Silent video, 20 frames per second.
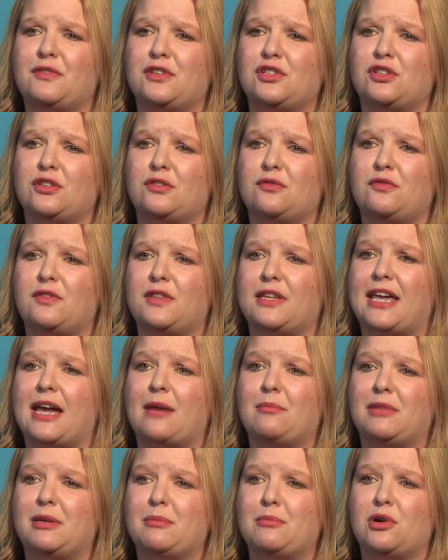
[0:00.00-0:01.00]
vision for the
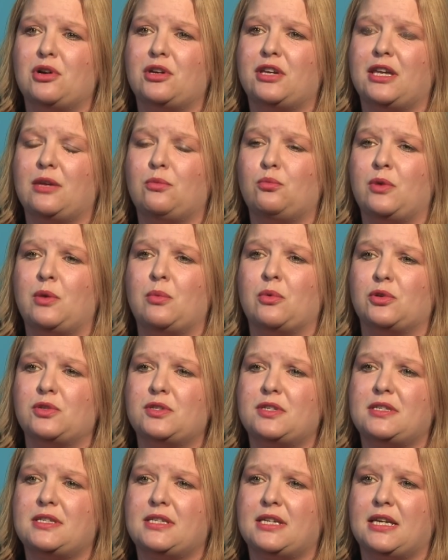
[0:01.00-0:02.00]
gambling market we want
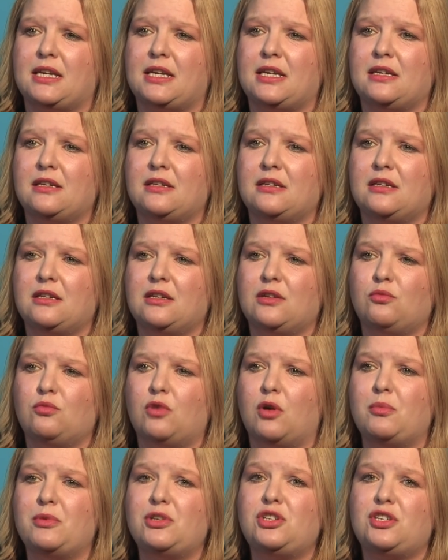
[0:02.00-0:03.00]
to see,
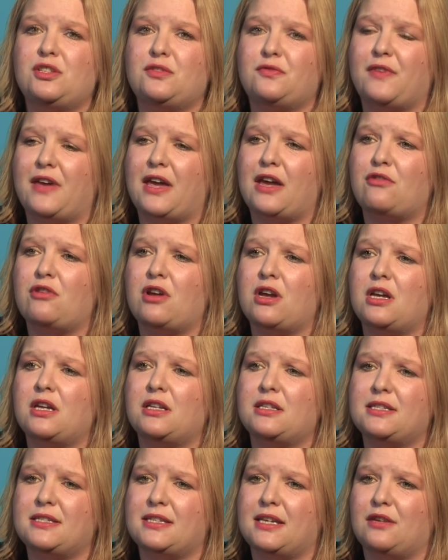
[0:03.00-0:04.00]
one which is fairer
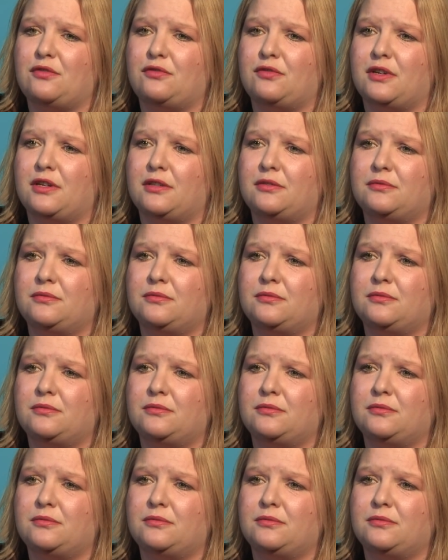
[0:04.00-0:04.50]
and safer.